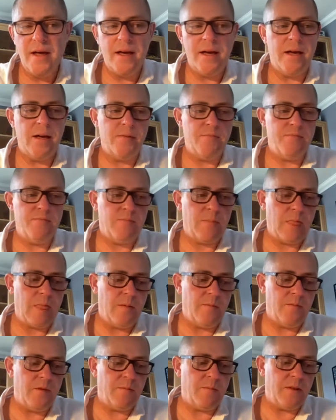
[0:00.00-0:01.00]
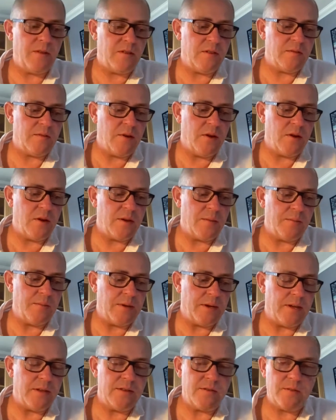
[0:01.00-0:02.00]
The business
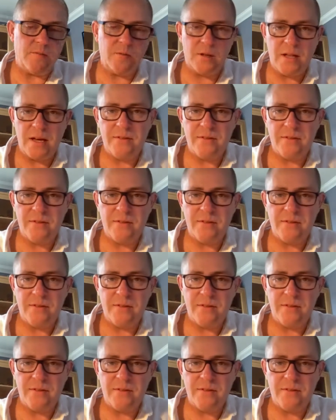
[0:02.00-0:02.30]
marketplace will